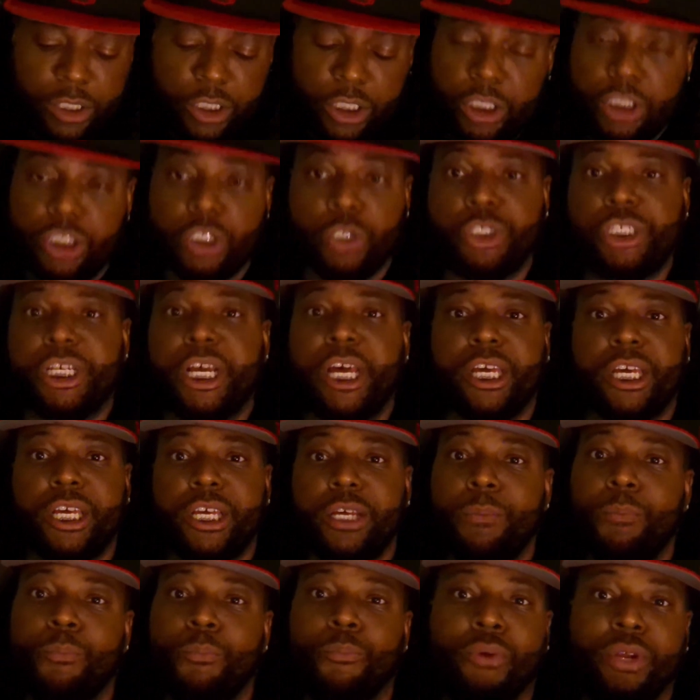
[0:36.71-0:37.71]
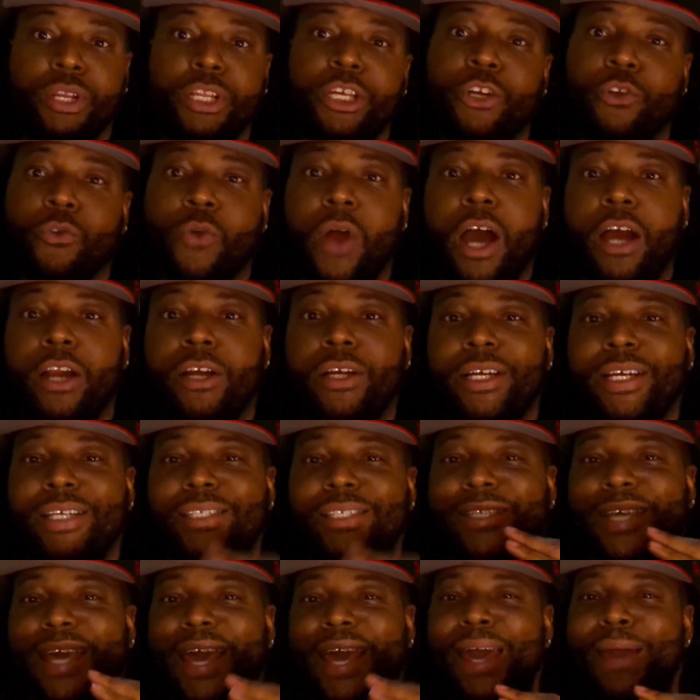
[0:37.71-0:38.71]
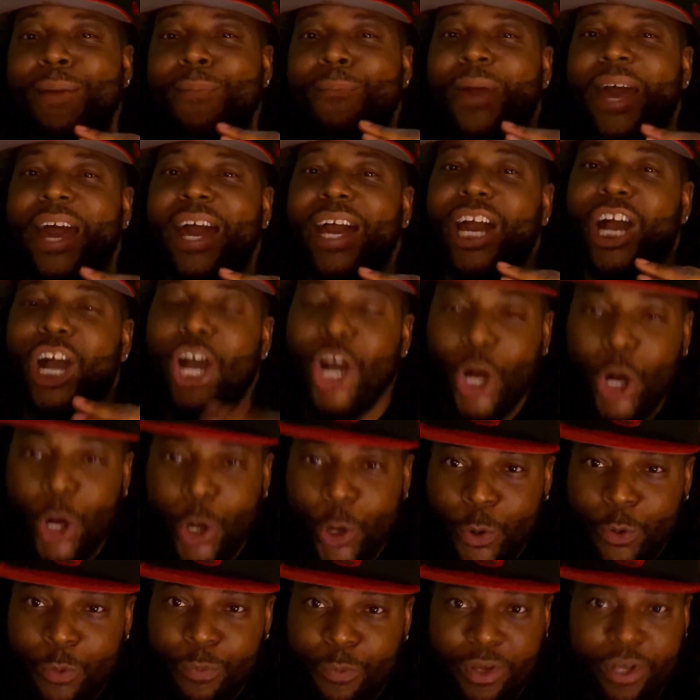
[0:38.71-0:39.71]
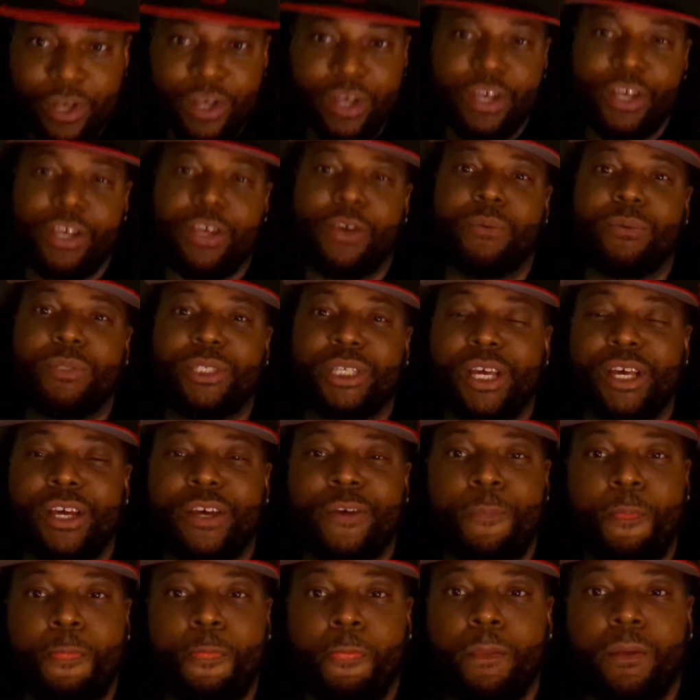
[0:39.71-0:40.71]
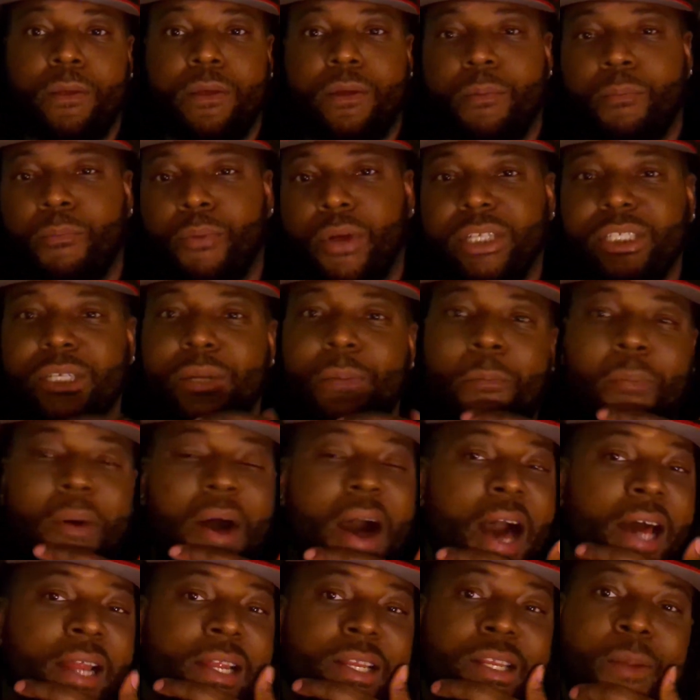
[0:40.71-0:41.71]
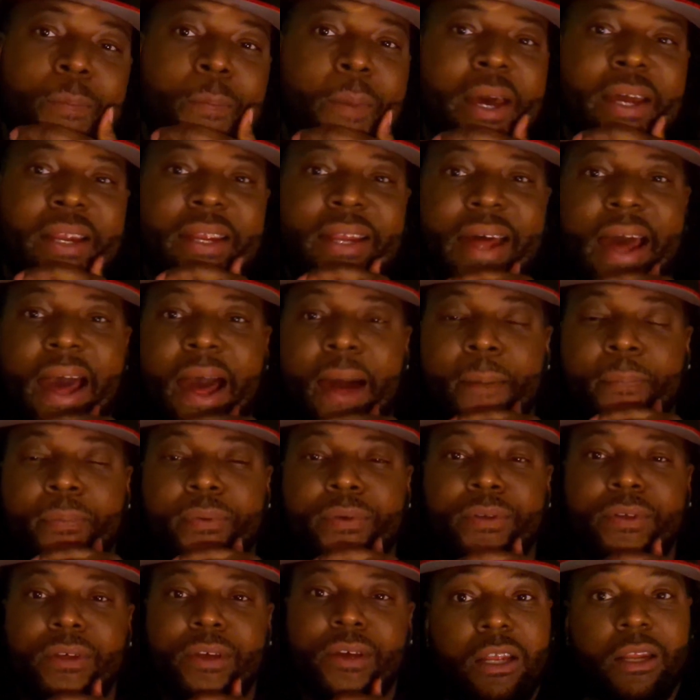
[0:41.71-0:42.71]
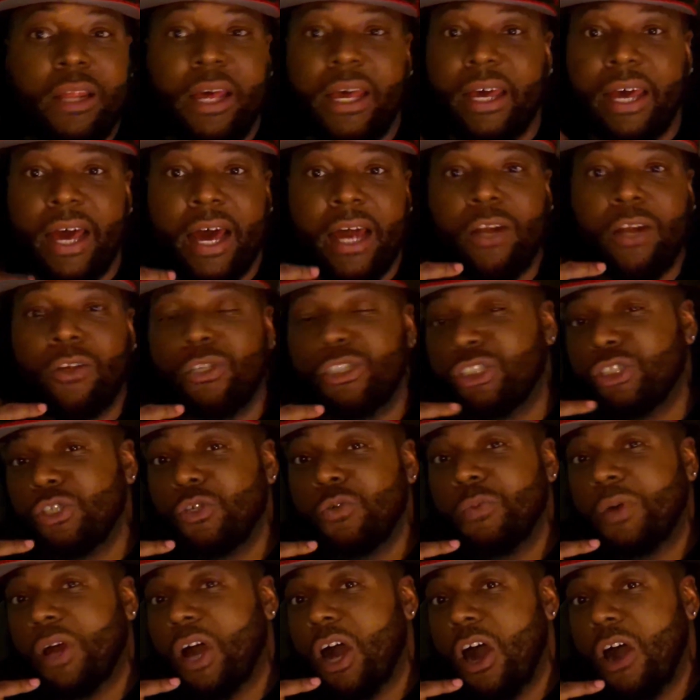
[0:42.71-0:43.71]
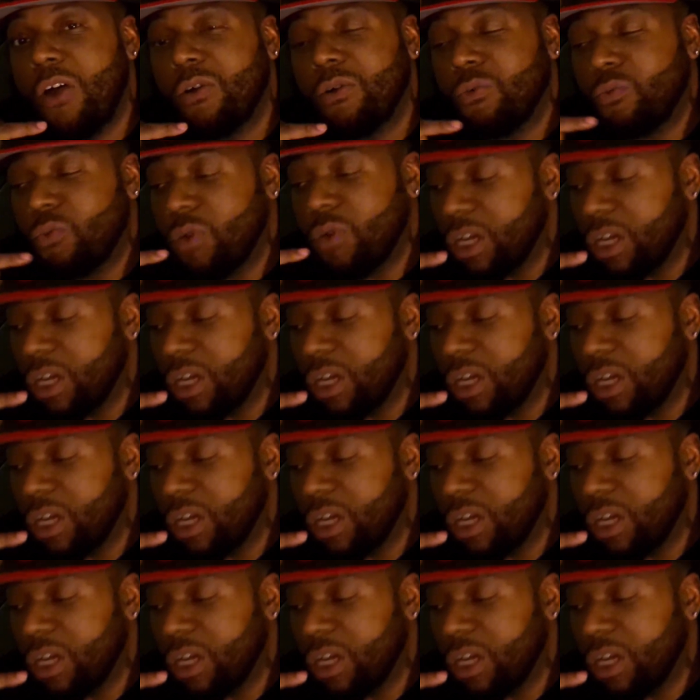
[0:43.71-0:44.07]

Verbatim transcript: So check it. Brittney Griner has came back home. You know what I'm saying? President Biden that made it happen. They got on a Zoom call with